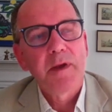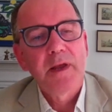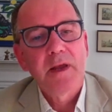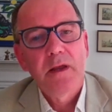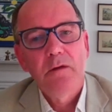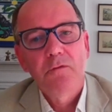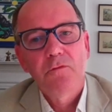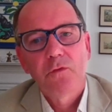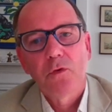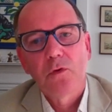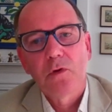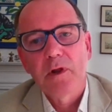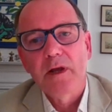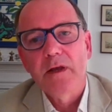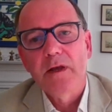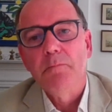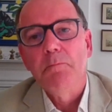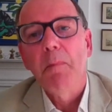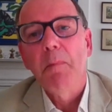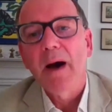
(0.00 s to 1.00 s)
upheaval
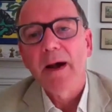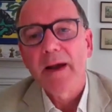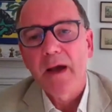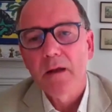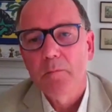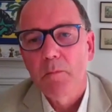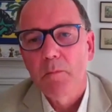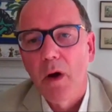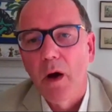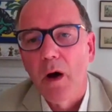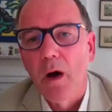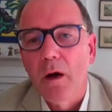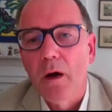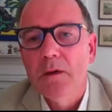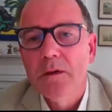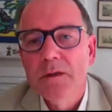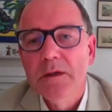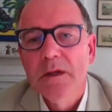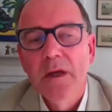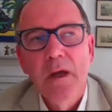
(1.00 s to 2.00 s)
in
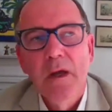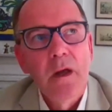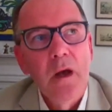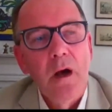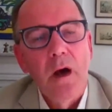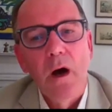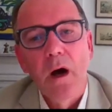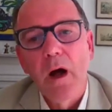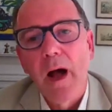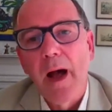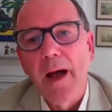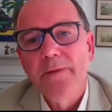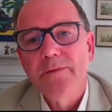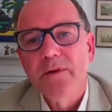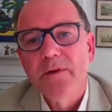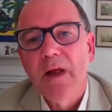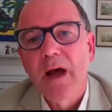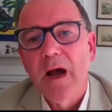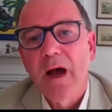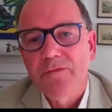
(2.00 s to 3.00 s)
Myanmar
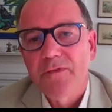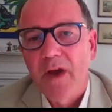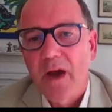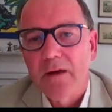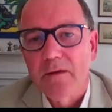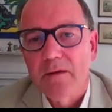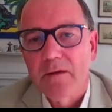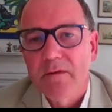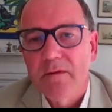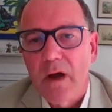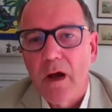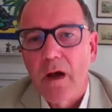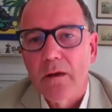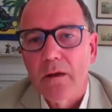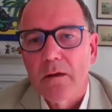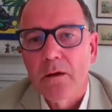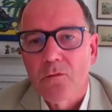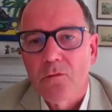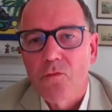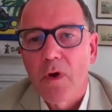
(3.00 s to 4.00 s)
and in
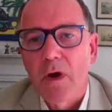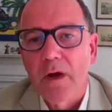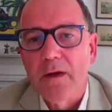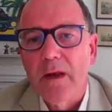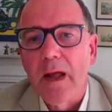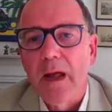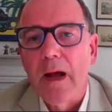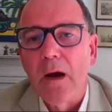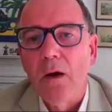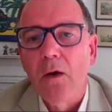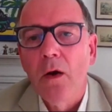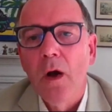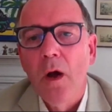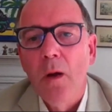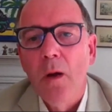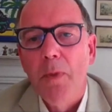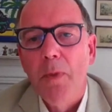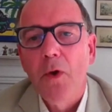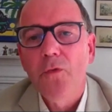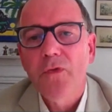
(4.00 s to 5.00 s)
Afghanistan right now.
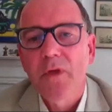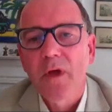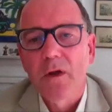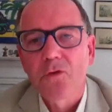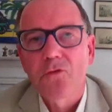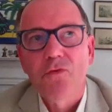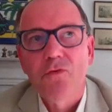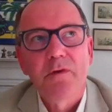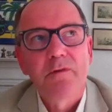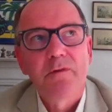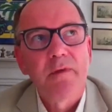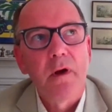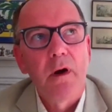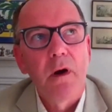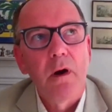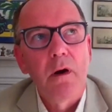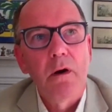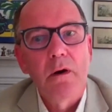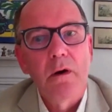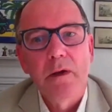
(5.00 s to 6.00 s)
Both countries
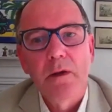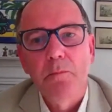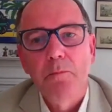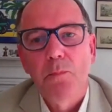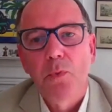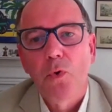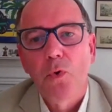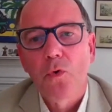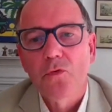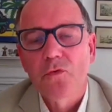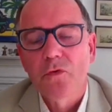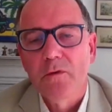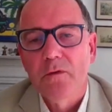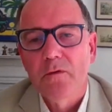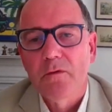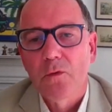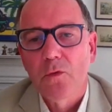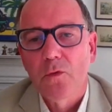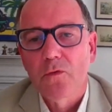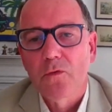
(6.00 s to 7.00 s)
are
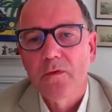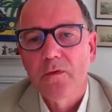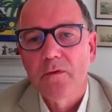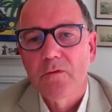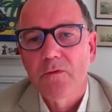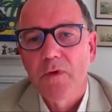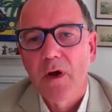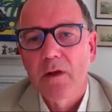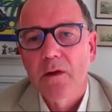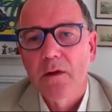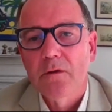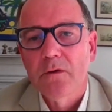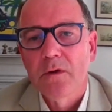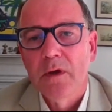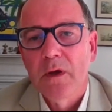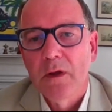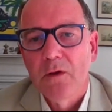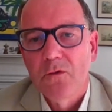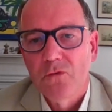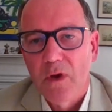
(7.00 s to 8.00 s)
important sources of coloured
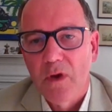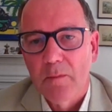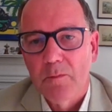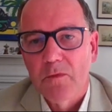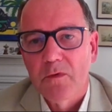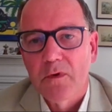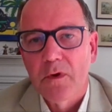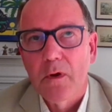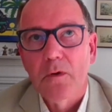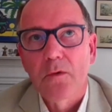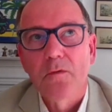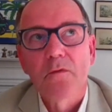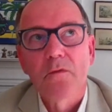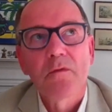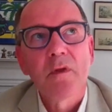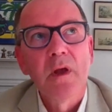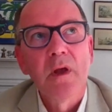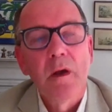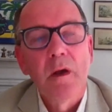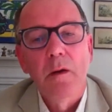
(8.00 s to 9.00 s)

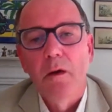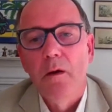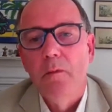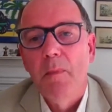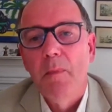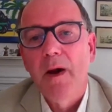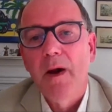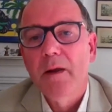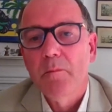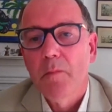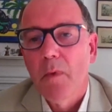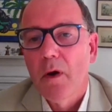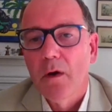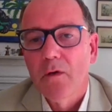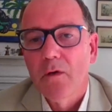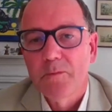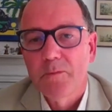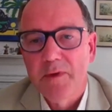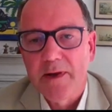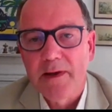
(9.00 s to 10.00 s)
gemstones.
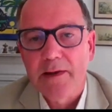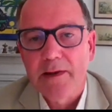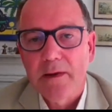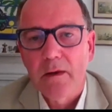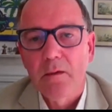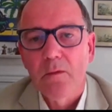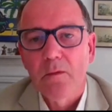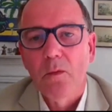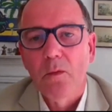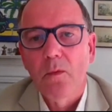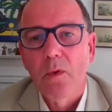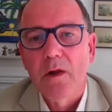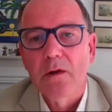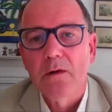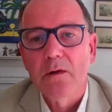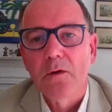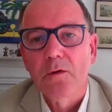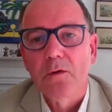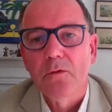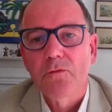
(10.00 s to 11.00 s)
Myanmar is particularly
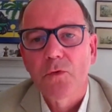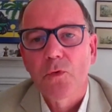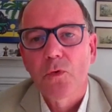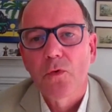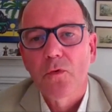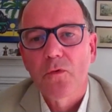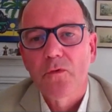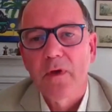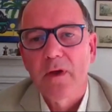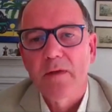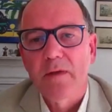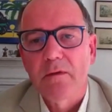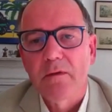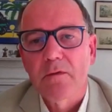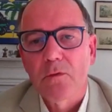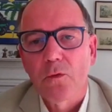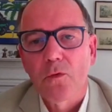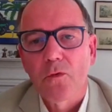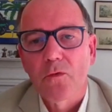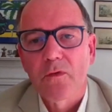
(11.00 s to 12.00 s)
well known, of course, as a
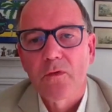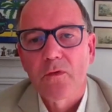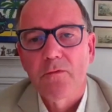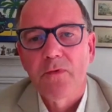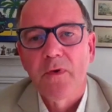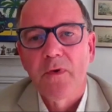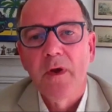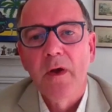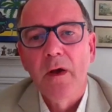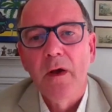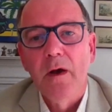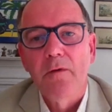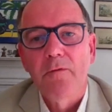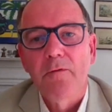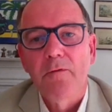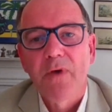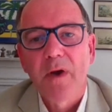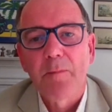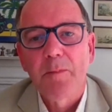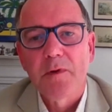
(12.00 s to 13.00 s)
source of
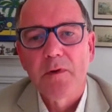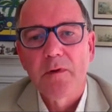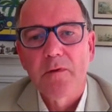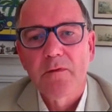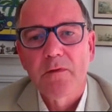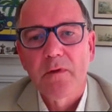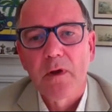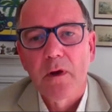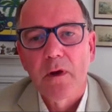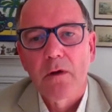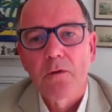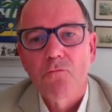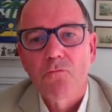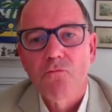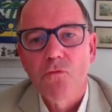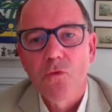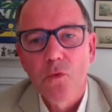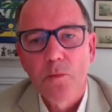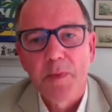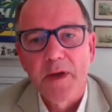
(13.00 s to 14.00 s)
fabulous
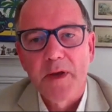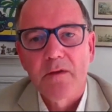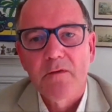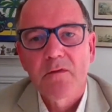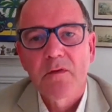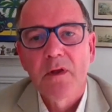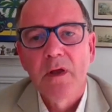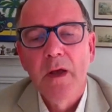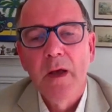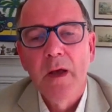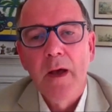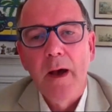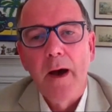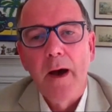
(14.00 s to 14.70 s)
rubies.